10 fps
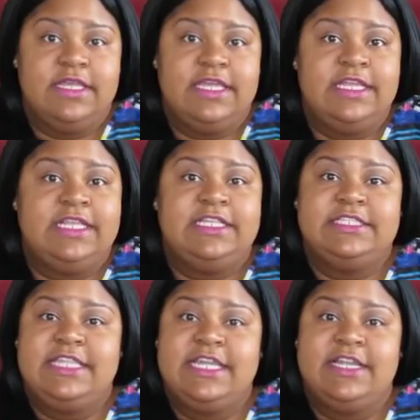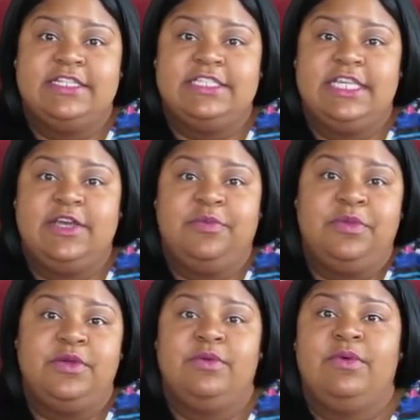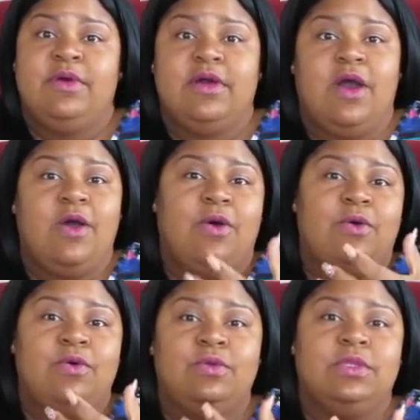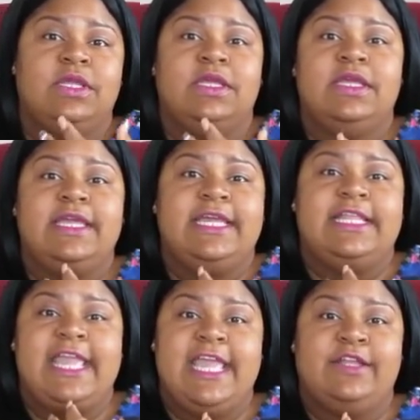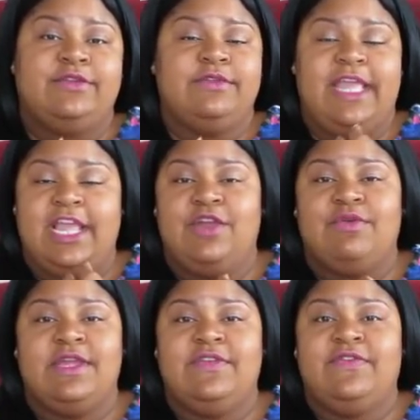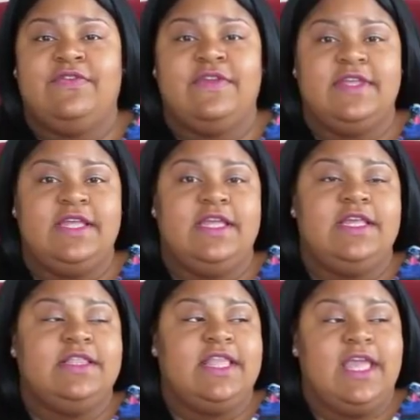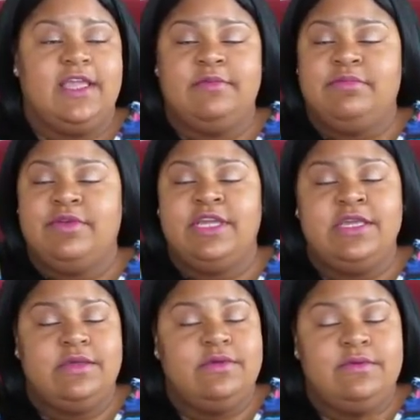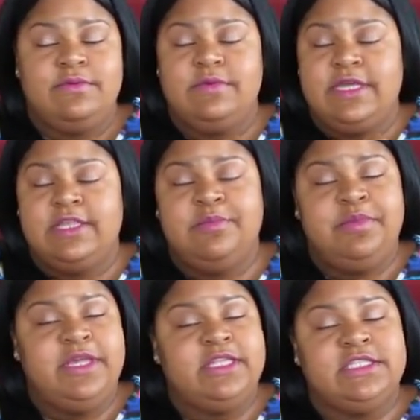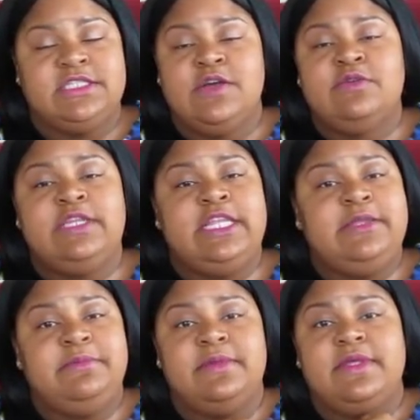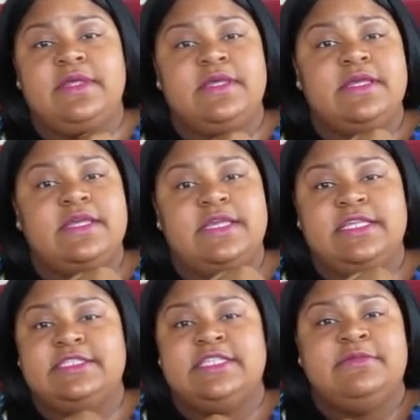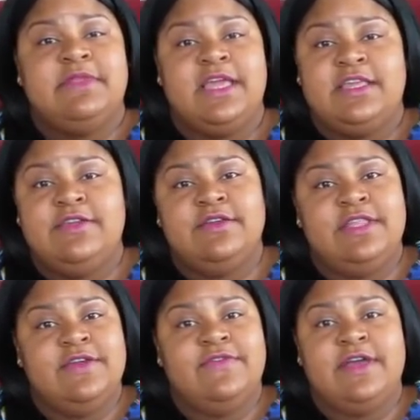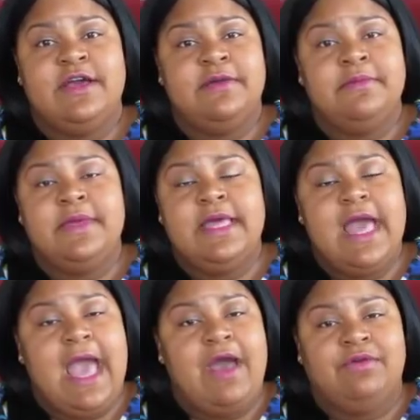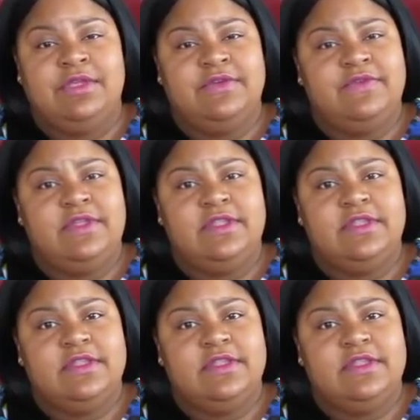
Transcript: and he's there to help you hold and handle that grief that can bring you in a pit so deep it seems like you'll never come out of it.